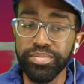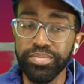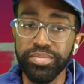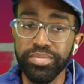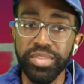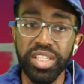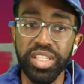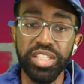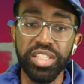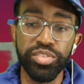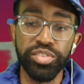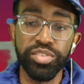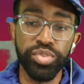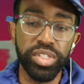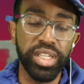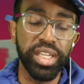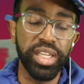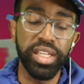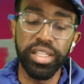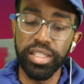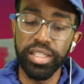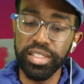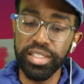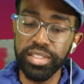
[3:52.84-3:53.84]
It's
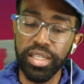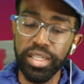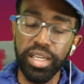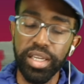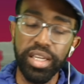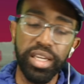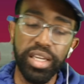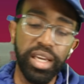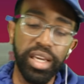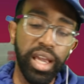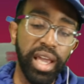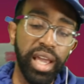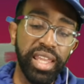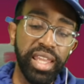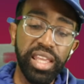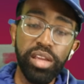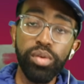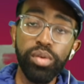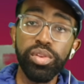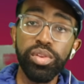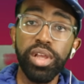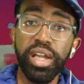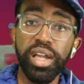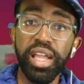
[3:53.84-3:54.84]
ridiculous. And then you
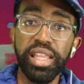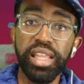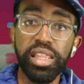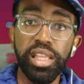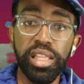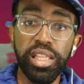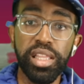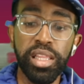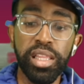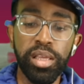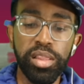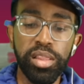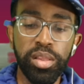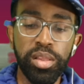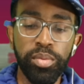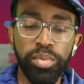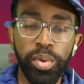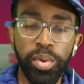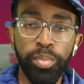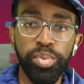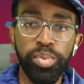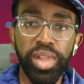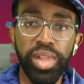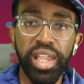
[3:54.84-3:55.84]
look at the, the, the
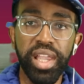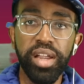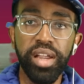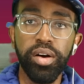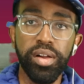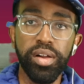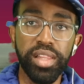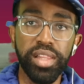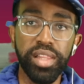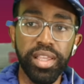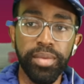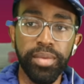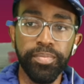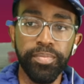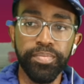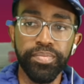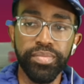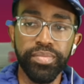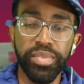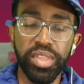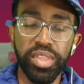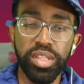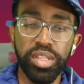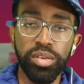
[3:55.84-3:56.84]
play calling.
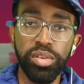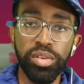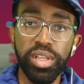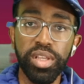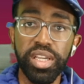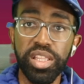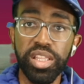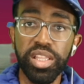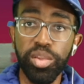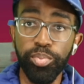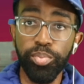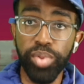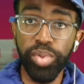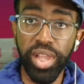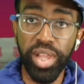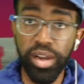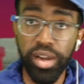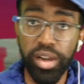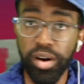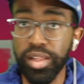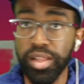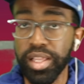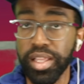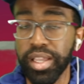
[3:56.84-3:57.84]
You look at the play
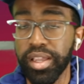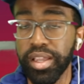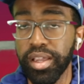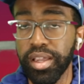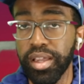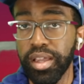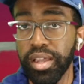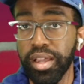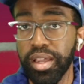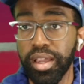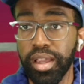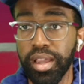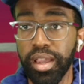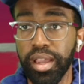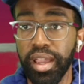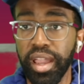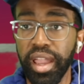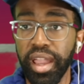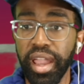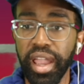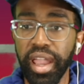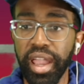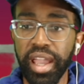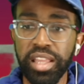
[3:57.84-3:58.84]
calling
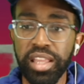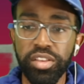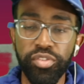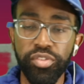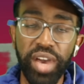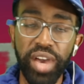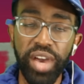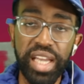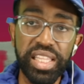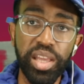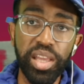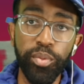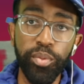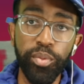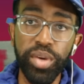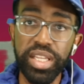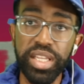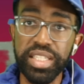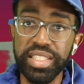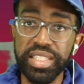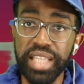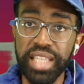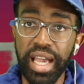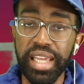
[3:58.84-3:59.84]
and the fact that we
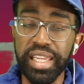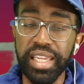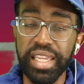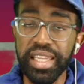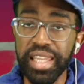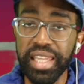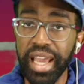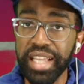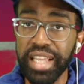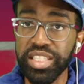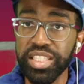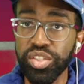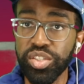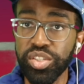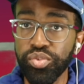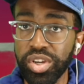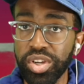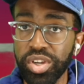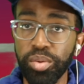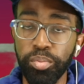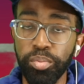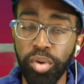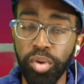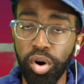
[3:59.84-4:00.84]
decided not to run
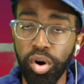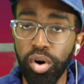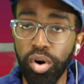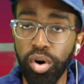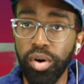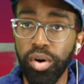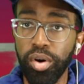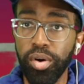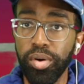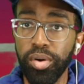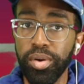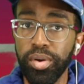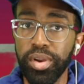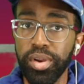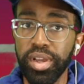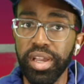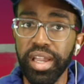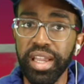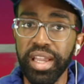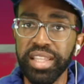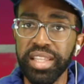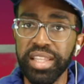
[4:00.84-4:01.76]
the ball until